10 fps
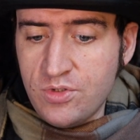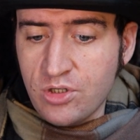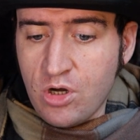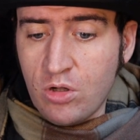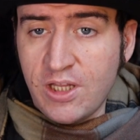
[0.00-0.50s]
a
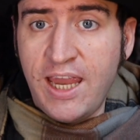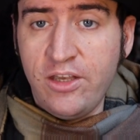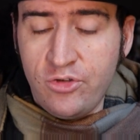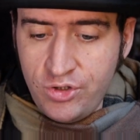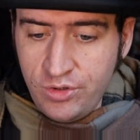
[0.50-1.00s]
user called
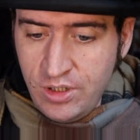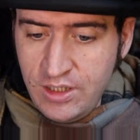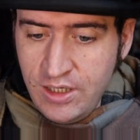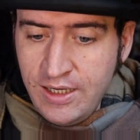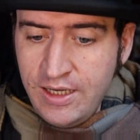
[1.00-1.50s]
H.
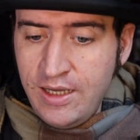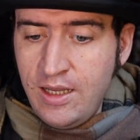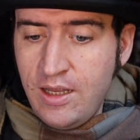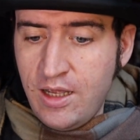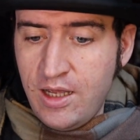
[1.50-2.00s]

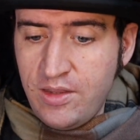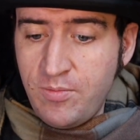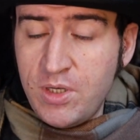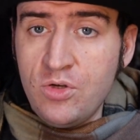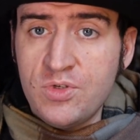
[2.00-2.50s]

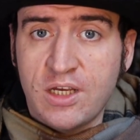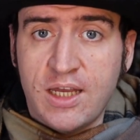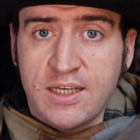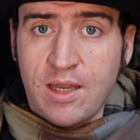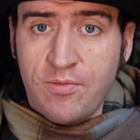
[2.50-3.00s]
They've been
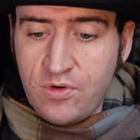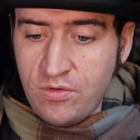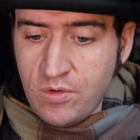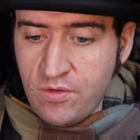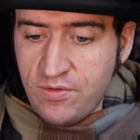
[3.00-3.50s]
using Inkscape
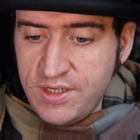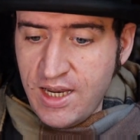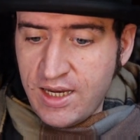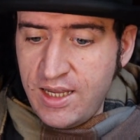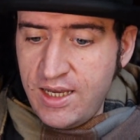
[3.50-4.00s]
for over a
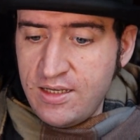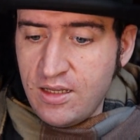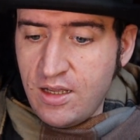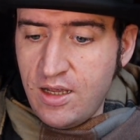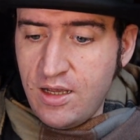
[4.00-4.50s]

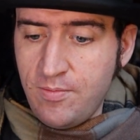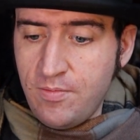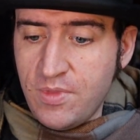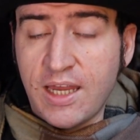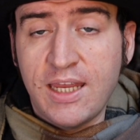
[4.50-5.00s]
decade.
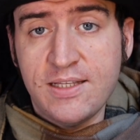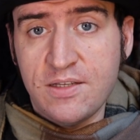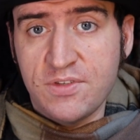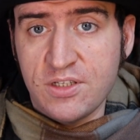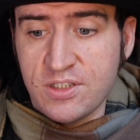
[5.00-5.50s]
Their
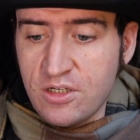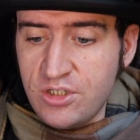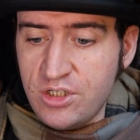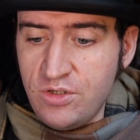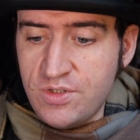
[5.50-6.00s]
kids have since
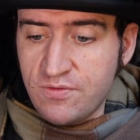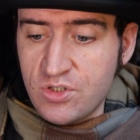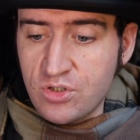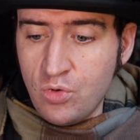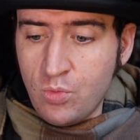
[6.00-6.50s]
started to use
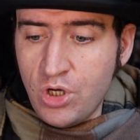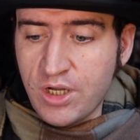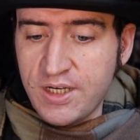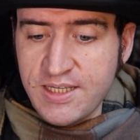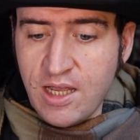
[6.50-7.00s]
it for
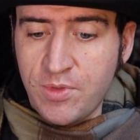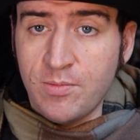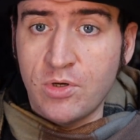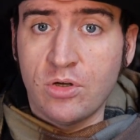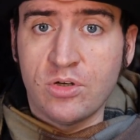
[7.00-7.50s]
schoolwork, and it's
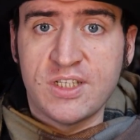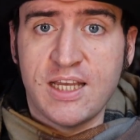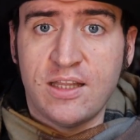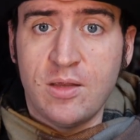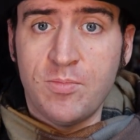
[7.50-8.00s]
helped them
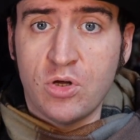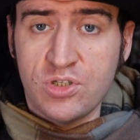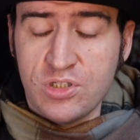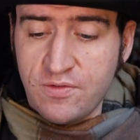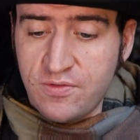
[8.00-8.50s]
understand the
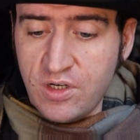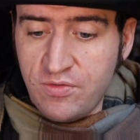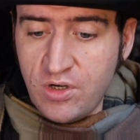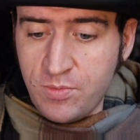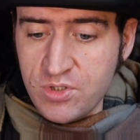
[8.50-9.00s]
importance of
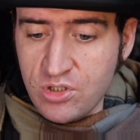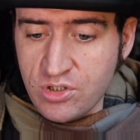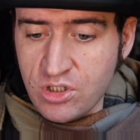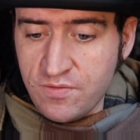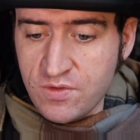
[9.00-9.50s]
free and open
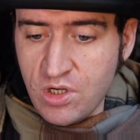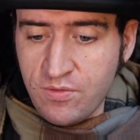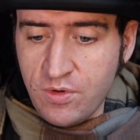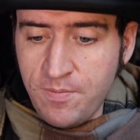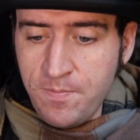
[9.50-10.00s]
source
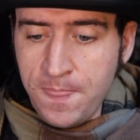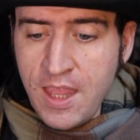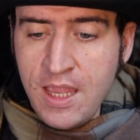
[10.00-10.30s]
software.